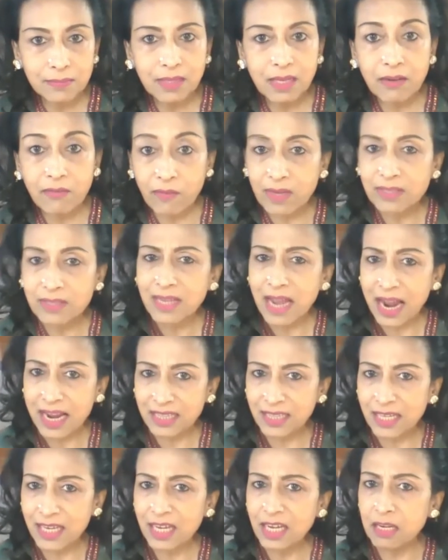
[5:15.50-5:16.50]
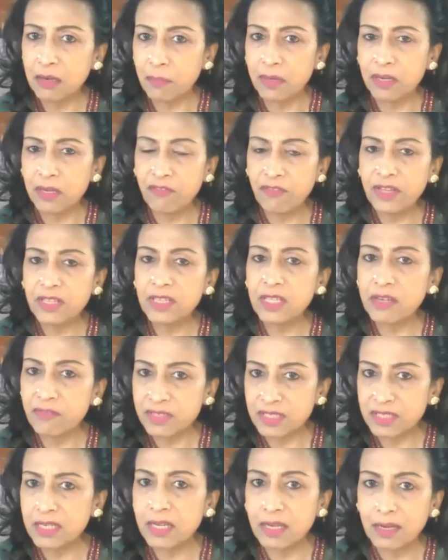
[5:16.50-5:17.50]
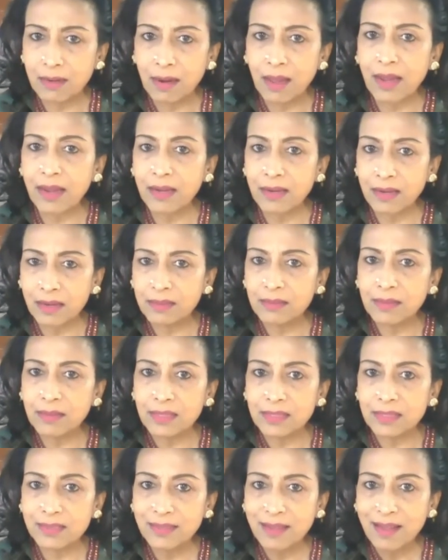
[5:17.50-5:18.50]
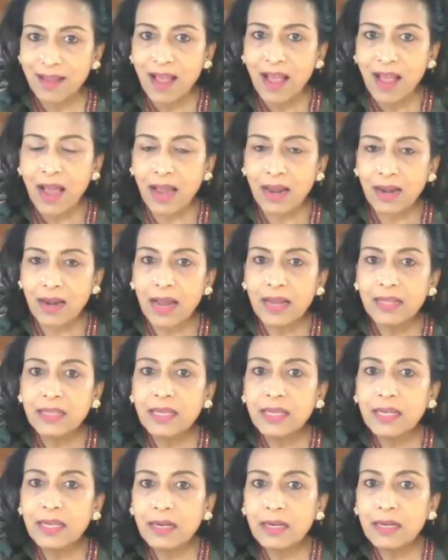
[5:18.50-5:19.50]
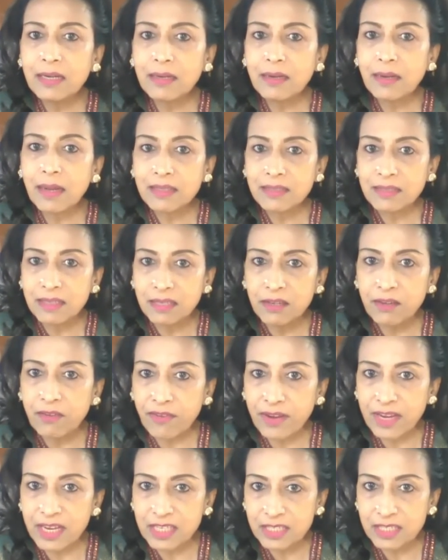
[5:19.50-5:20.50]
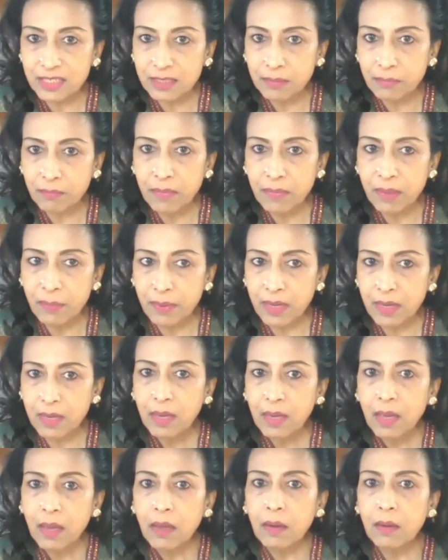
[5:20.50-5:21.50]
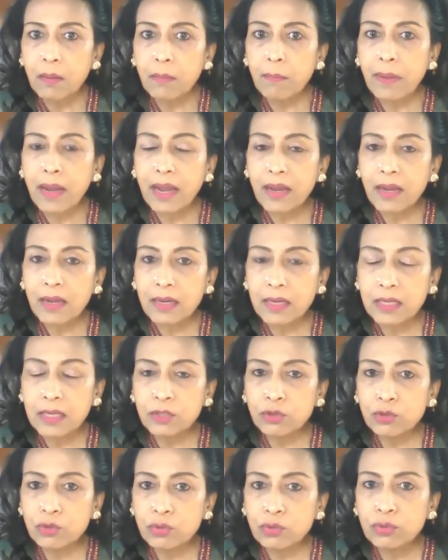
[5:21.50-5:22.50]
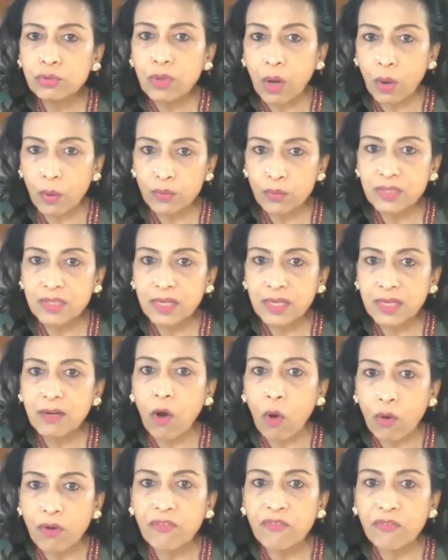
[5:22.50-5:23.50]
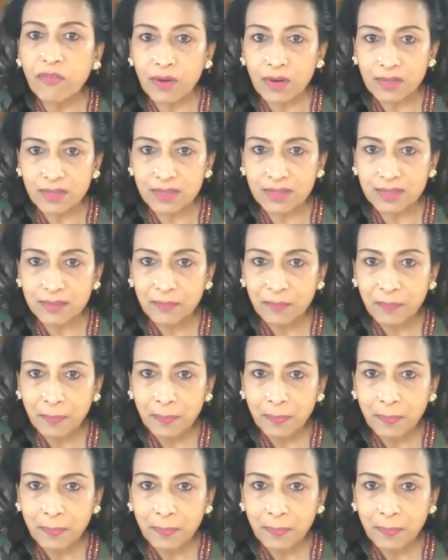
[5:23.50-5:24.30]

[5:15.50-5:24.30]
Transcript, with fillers: there was, I think, in between there was a decline in this, and I think it has increased maybe by uh, 2000 onwards.